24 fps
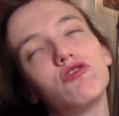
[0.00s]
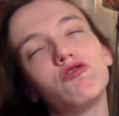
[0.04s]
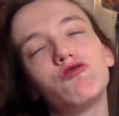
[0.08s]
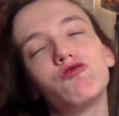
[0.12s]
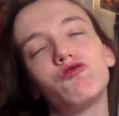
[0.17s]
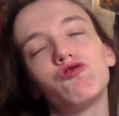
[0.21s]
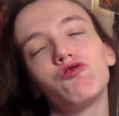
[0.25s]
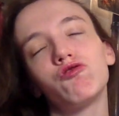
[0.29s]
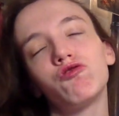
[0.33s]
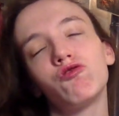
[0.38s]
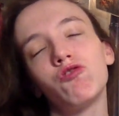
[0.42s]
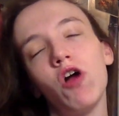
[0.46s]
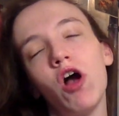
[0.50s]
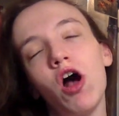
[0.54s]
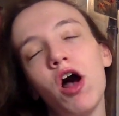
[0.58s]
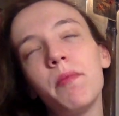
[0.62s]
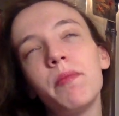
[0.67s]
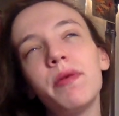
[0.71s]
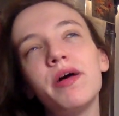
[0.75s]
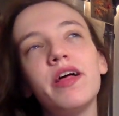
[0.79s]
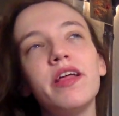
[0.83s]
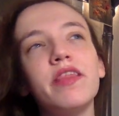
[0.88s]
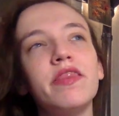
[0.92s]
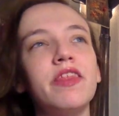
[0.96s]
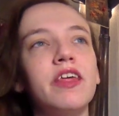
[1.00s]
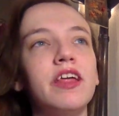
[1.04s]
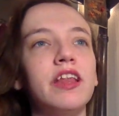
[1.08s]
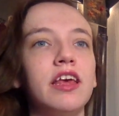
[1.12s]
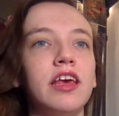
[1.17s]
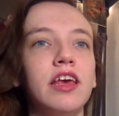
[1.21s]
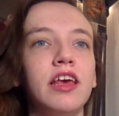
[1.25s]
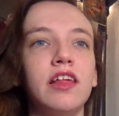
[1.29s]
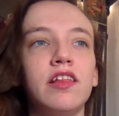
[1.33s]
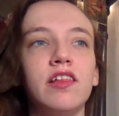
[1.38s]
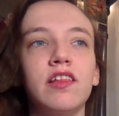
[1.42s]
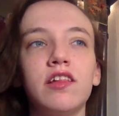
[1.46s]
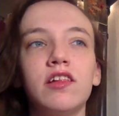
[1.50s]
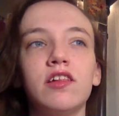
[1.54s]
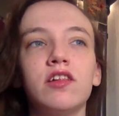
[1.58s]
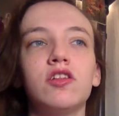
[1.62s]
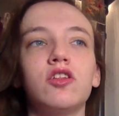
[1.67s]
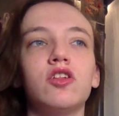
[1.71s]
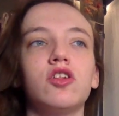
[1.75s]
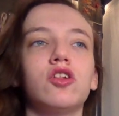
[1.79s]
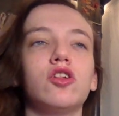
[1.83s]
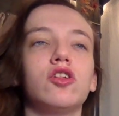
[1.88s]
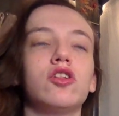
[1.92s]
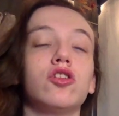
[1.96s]
drama that
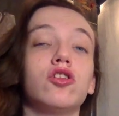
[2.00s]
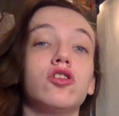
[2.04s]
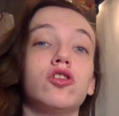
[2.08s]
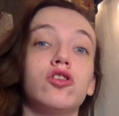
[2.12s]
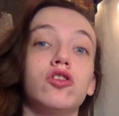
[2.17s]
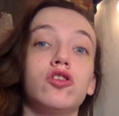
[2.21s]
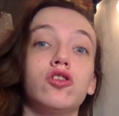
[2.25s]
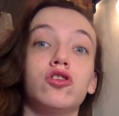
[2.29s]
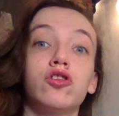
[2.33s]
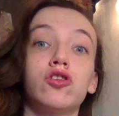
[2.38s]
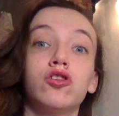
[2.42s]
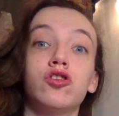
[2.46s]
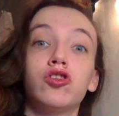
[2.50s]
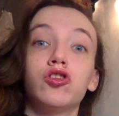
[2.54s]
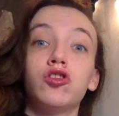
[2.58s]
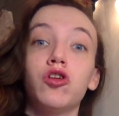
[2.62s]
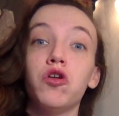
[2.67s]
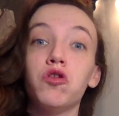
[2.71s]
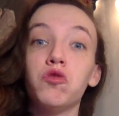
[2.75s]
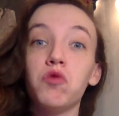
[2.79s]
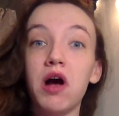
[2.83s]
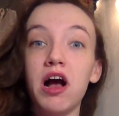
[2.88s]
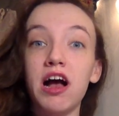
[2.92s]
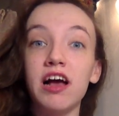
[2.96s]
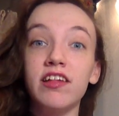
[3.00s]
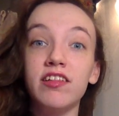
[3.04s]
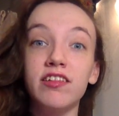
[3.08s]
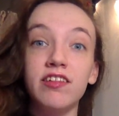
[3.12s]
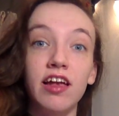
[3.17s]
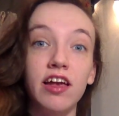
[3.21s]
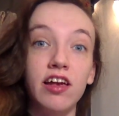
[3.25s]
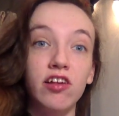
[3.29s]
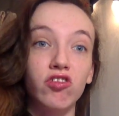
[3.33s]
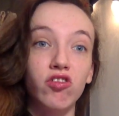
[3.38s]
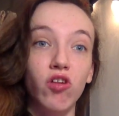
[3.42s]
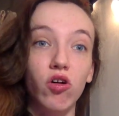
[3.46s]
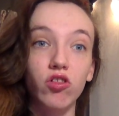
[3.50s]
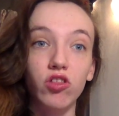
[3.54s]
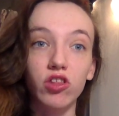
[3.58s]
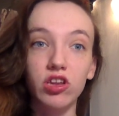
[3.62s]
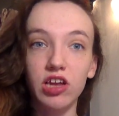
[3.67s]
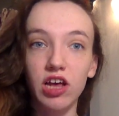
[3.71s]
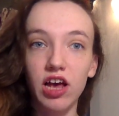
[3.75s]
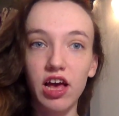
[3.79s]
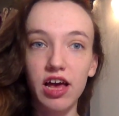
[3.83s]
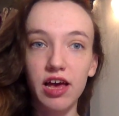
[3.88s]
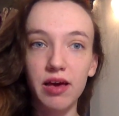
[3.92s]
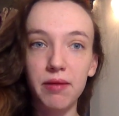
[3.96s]
isn't so high stakes all the
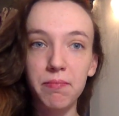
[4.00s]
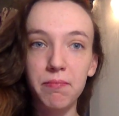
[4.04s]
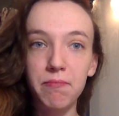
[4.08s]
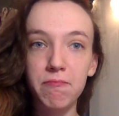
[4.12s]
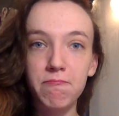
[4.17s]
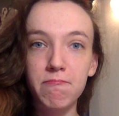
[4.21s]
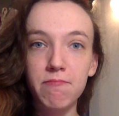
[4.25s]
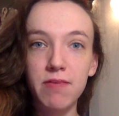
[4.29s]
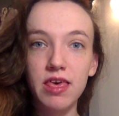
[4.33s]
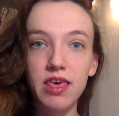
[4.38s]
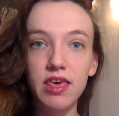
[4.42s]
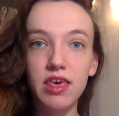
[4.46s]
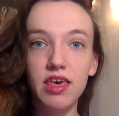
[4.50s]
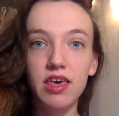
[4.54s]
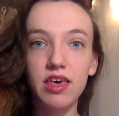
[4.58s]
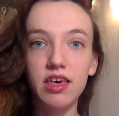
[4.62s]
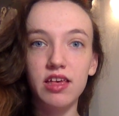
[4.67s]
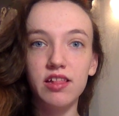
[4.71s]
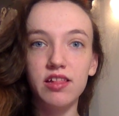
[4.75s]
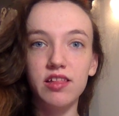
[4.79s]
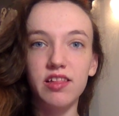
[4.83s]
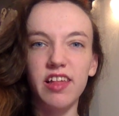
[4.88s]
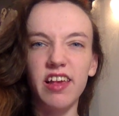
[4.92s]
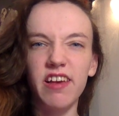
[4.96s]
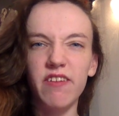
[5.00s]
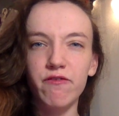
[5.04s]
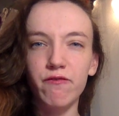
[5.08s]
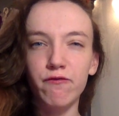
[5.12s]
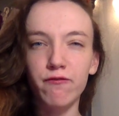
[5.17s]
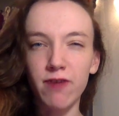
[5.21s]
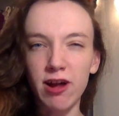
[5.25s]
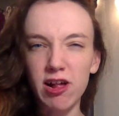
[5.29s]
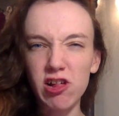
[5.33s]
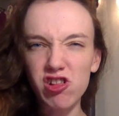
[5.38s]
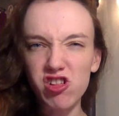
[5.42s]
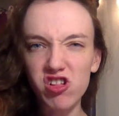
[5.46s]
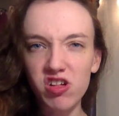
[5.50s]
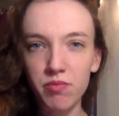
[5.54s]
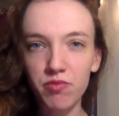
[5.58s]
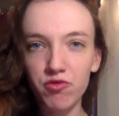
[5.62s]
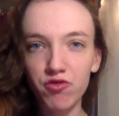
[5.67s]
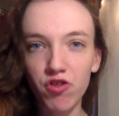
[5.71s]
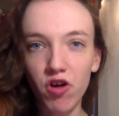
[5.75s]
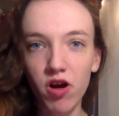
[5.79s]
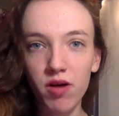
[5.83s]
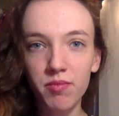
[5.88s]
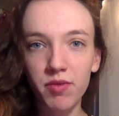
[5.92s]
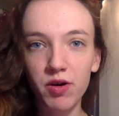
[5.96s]
time. It's like friendship
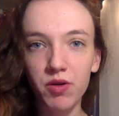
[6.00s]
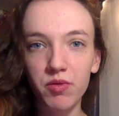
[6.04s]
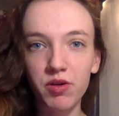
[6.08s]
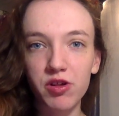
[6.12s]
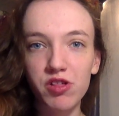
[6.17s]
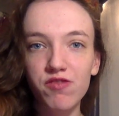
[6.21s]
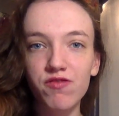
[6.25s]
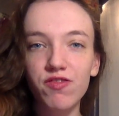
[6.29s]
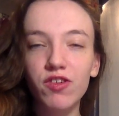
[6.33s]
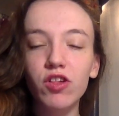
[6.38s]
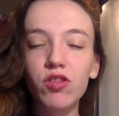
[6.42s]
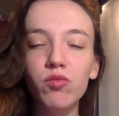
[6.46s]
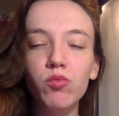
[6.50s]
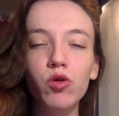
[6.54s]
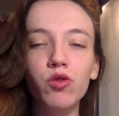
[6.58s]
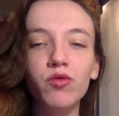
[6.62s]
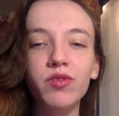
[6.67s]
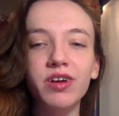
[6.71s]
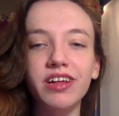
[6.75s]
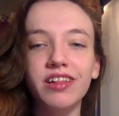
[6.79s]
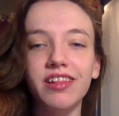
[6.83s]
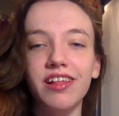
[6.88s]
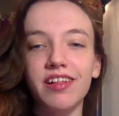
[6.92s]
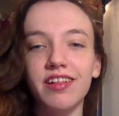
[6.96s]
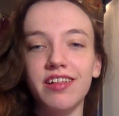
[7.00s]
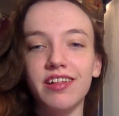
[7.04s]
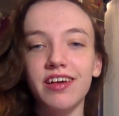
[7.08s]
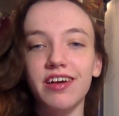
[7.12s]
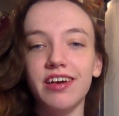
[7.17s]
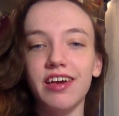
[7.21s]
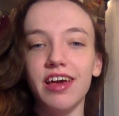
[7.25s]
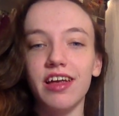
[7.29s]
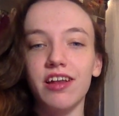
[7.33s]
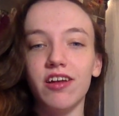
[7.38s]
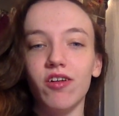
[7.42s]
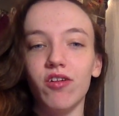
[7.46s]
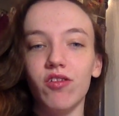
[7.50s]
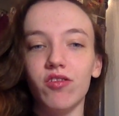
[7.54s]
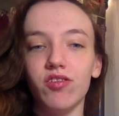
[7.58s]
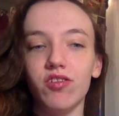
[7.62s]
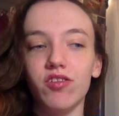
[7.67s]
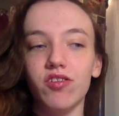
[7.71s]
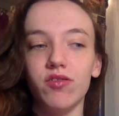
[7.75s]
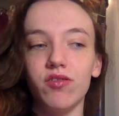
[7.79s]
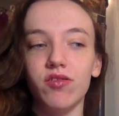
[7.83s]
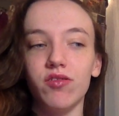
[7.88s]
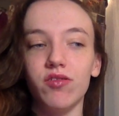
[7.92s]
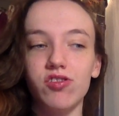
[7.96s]
drama, which feels more realistic and
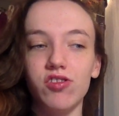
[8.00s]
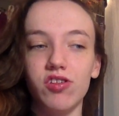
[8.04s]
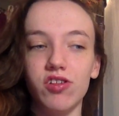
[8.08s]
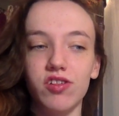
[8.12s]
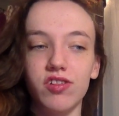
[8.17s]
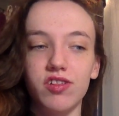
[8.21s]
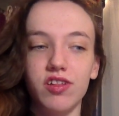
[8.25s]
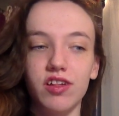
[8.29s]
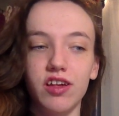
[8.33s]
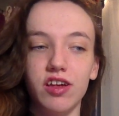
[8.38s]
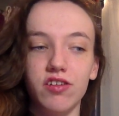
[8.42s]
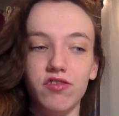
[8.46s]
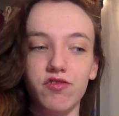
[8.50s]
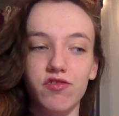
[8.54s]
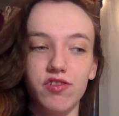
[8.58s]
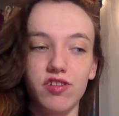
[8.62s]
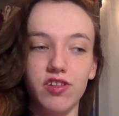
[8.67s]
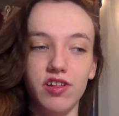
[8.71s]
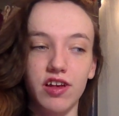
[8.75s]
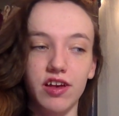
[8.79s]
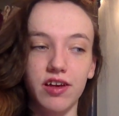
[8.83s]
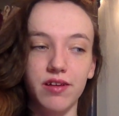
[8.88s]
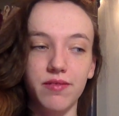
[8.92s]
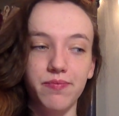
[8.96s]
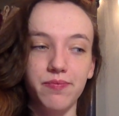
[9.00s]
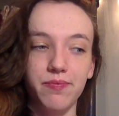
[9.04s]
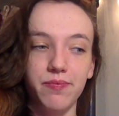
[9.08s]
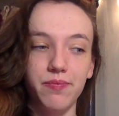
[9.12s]
also is just interesting.